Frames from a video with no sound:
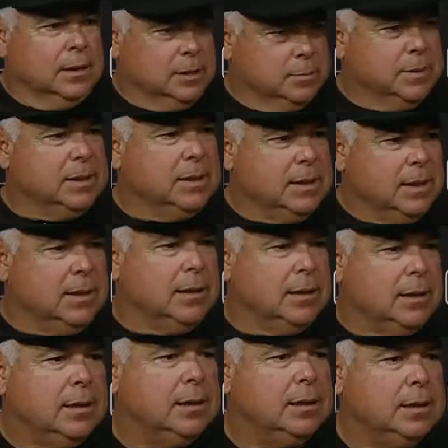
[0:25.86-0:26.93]
he's been uh,
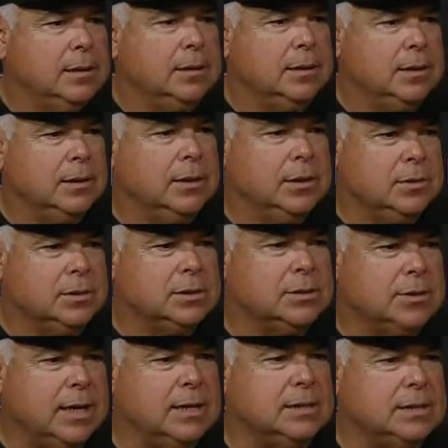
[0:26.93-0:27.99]
you know,
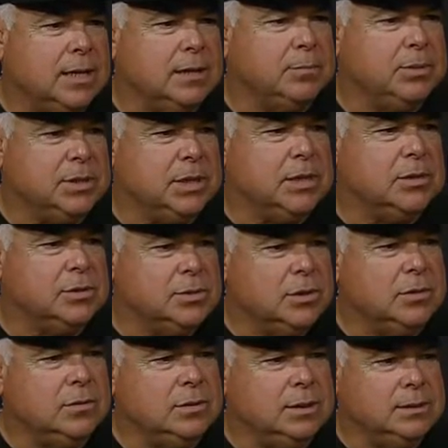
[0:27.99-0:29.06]
just trying to stay in a particular
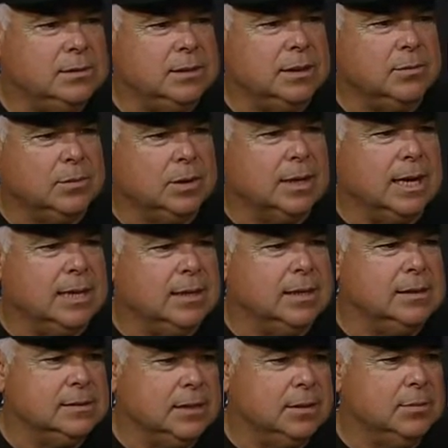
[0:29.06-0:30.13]
zone, and, and we're glad
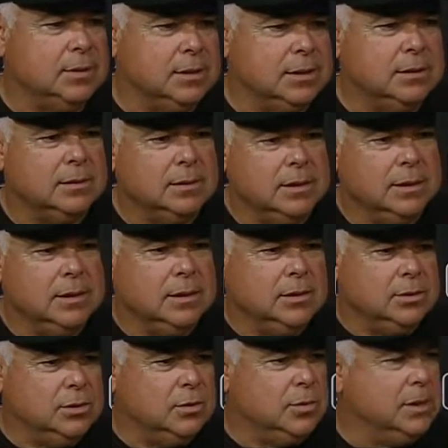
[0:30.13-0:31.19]
that he's able to
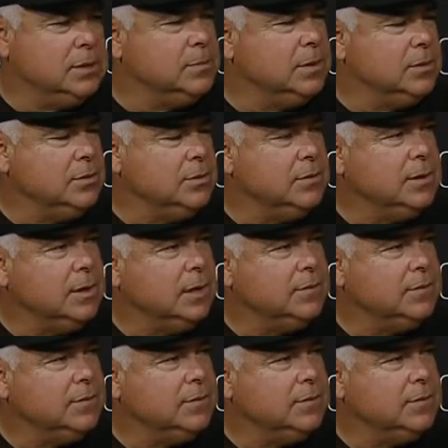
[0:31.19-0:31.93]
do what he's been doing.